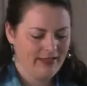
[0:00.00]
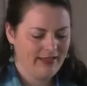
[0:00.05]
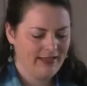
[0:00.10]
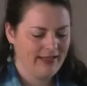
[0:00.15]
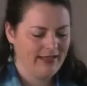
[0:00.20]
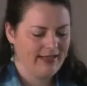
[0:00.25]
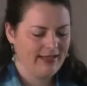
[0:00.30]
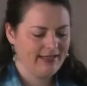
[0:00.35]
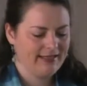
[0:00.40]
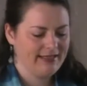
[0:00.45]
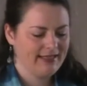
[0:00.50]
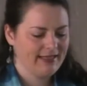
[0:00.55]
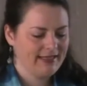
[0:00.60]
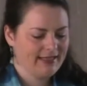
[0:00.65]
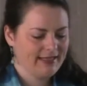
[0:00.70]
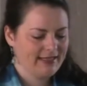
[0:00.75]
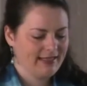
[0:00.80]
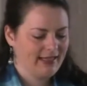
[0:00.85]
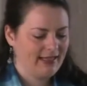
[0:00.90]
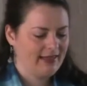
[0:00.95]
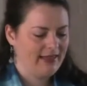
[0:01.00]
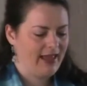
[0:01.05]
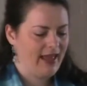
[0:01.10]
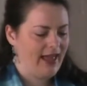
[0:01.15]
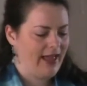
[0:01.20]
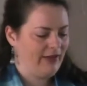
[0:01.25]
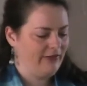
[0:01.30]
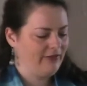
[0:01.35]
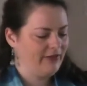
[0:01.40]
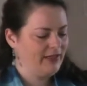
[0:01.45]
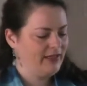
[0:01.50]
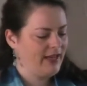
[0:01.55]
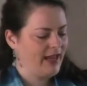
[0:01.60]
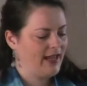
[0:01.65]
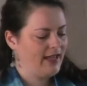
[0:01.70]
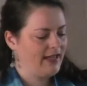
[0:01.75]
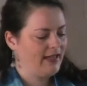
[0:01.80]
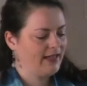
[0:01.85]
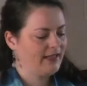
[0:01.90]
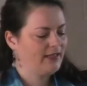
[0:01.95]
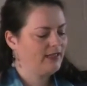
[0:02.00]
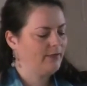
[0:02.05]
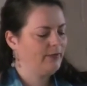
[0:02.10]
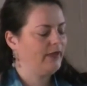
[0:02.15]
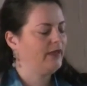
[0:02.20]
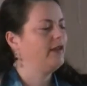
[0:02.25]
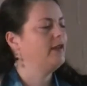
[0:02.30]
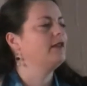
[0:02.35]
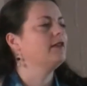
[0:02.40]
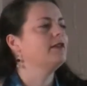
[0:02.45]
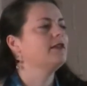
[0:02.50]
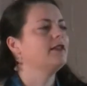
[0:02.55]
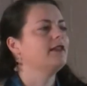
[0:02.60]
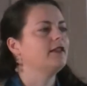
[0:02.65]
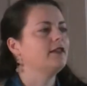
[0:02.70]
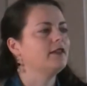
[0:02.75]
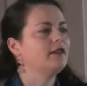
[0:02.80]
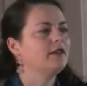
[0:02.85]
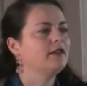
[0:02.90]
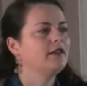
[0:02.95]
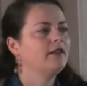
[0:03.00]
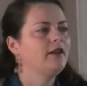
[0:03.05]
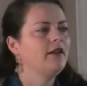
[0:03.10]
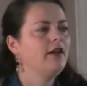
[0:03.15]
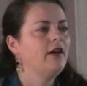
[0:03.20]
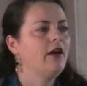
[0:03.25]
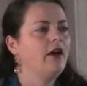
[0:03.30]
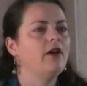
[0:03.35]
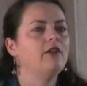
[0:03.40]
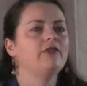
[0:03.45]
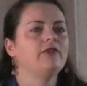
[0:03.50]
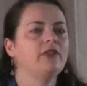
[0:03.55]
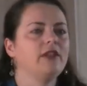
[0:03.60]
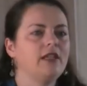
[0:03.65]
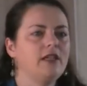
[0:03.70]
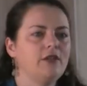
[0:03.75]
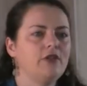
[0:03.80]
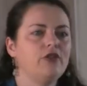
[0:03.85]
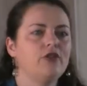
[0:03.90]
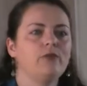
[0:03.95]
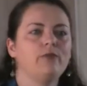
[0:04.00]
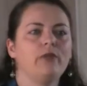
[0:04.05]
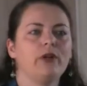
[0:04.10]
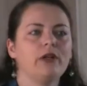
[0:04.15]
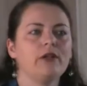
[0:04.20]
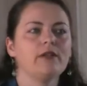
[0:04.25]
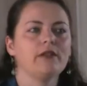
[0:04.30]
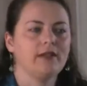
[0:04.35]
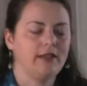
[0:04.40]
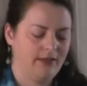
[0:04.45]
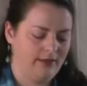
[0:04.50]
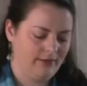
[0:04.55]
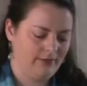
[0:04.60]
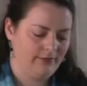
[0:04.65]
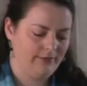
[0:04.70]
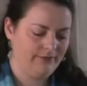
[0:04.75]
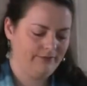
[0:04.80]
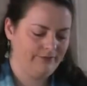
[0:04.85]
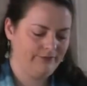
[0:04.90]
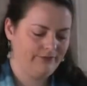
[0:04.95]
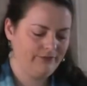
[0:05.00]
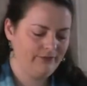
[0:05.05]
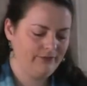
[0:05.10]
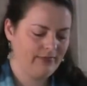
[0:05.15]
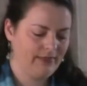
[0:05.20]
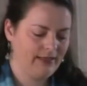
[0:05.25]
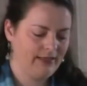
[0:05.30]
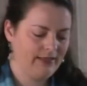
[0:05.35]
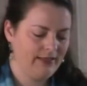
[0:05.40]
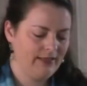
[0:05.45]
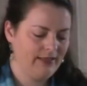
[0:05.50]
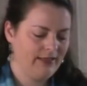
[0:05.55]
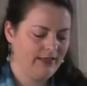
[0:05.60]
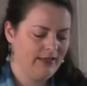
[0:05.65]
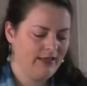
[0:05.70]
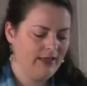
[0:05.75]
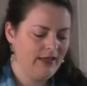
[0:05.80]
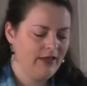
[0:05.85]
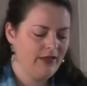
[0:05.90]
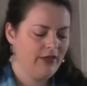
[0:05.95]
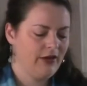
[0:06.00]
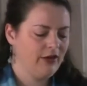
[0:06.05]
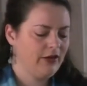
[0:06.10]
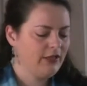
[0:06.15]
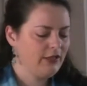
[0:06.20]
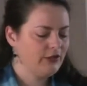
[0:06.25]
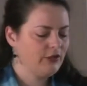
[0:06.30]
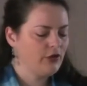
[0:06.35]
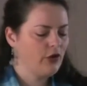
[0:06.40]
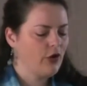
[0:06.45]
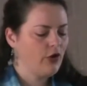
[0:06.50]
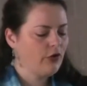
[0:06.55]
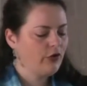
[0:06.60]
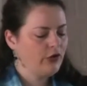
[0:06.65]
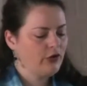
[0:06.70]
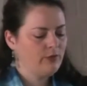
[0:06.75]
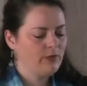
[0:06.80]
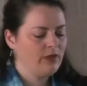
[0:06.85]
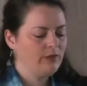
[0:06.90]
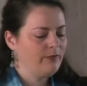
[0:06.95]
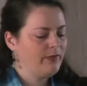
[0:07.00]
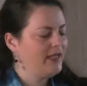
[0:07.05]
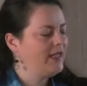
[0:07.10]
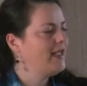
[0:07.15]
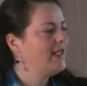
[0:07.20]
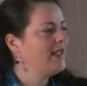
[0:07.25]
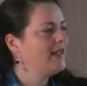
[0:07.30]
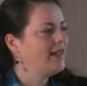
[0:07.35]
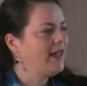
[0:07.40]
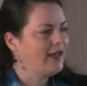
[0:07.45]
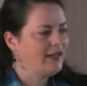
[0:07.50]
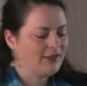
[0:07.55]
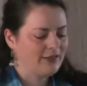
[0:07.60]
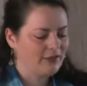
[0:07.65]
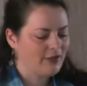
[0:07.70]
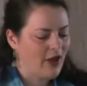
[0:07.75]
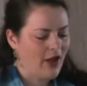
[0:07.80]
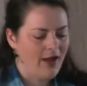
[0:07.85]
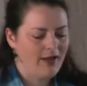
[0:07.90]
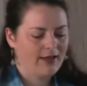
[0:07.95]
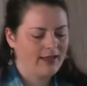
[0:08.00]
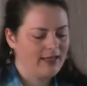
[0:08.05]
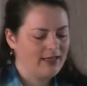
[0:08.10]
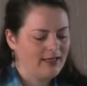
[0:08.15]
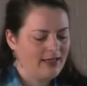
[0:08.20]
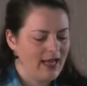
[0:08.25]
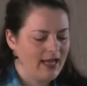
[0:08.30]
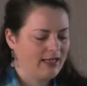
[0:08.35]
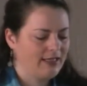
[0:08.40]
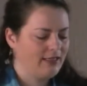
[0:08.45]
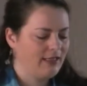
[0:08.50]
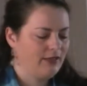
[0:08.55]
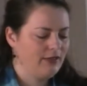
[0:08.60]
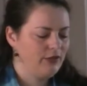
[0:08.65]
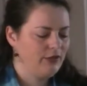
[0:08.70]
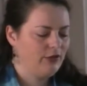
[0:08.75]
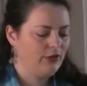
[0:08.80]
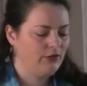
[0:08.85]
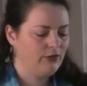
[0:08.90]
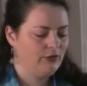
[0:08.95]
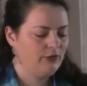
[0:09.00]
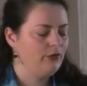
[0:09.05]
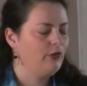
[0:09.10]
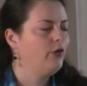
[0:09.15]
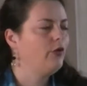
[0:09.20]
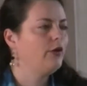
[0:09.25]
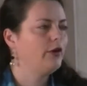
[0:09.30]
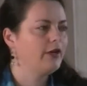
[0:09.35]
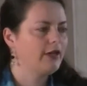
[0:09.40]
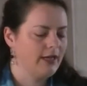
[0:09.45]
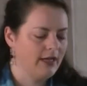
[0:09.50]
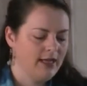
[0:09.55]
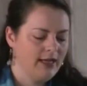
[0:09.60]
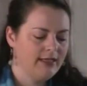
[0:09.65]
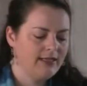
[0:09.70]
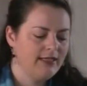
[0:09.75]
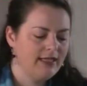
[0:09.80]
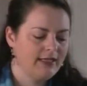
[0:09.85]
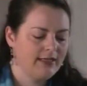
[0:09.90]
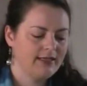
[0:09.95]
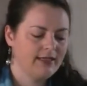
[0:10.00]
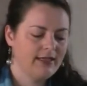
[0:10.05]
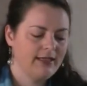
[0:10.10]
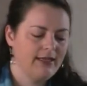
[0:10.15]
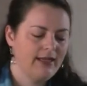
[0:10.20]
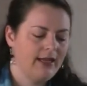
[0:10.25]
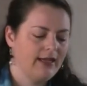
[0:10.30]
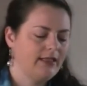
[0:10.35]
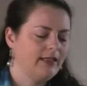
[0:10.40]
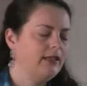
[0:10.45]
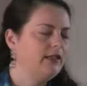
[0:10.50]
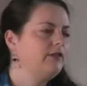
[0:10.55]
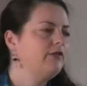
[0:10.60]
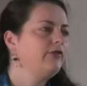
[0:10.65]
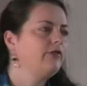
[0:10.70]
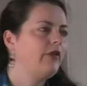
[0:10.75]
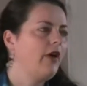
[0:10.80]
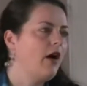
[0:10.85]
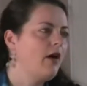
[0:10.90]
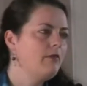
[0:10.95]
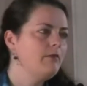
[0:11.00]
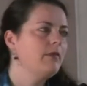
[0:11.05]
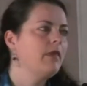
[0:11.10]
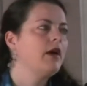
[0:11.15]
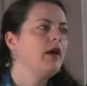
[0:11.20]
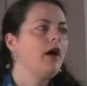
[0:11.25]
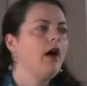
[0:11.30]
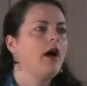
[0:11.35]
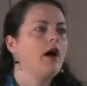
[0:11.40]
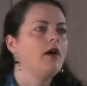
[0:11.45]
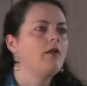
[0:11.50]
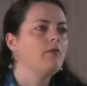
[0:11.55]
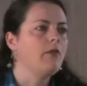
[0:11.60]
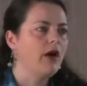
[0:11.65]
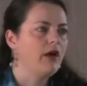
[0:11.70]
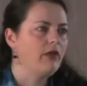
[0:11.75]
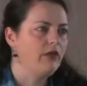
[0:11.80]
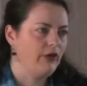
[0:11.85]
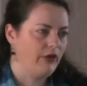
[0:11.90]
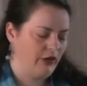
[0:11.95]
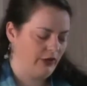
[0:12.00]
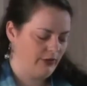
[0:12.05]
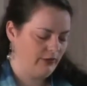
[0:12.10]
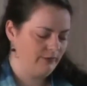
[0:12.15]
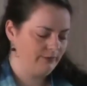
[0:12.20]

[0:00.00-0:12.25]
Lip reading: It exists in the everyday experiences of each person. There is no human being that is not connected to or disconnected from a mother.